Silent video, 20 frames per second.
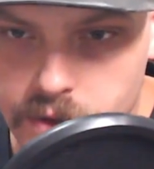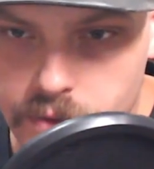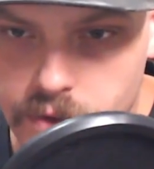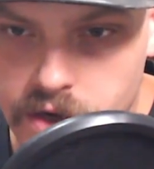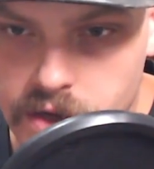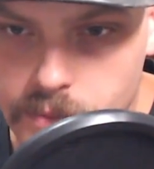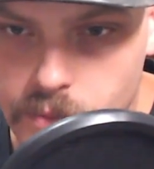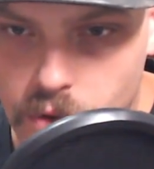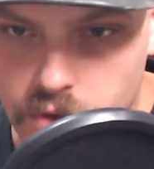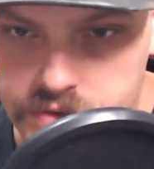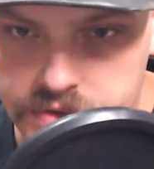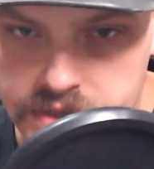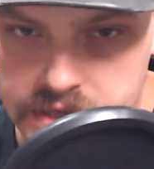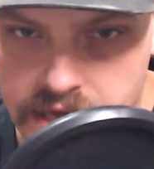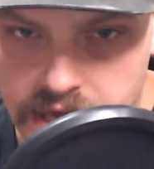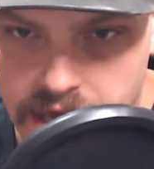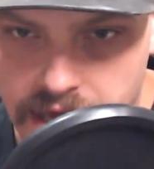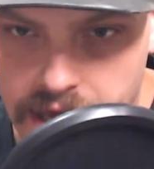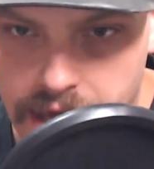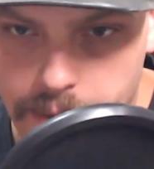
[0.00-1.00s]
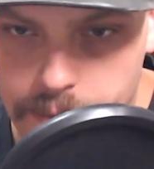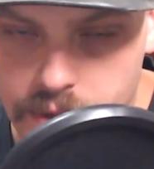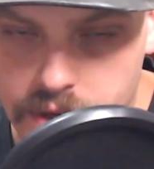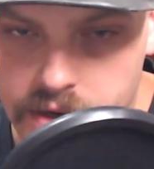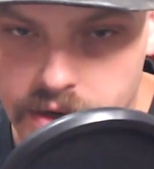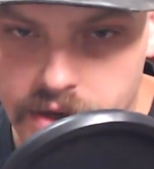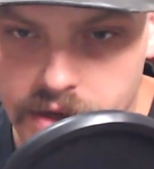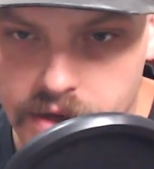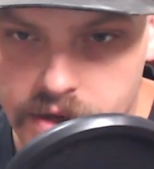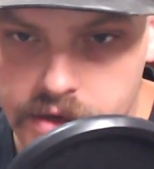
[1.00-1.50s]
running multicam
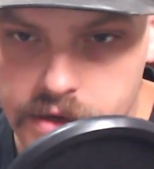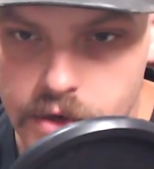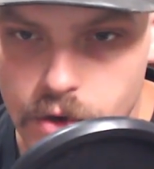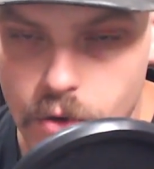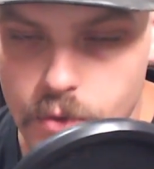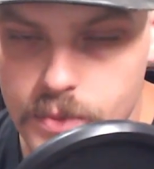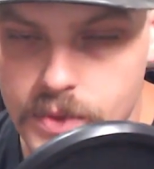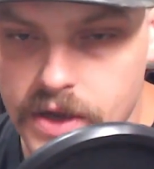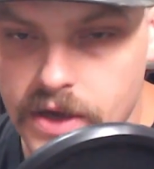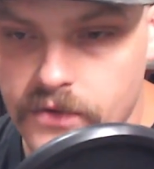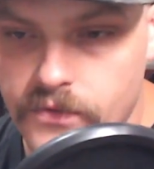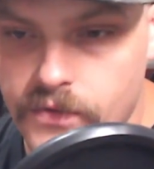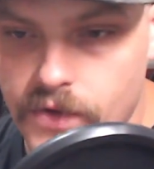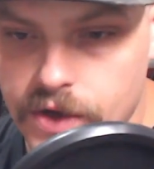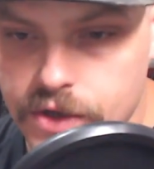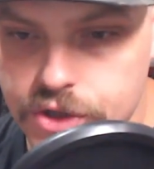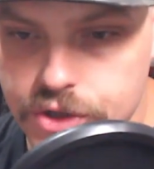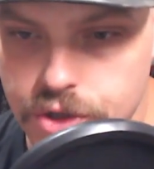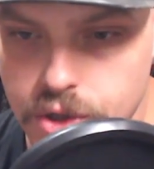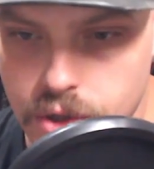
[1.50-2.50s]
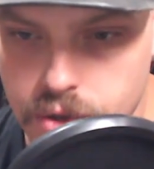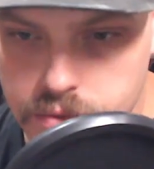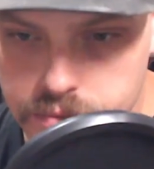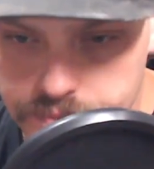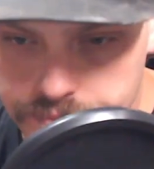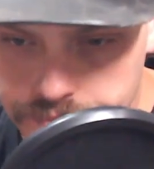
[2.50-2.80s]
and being a fuck show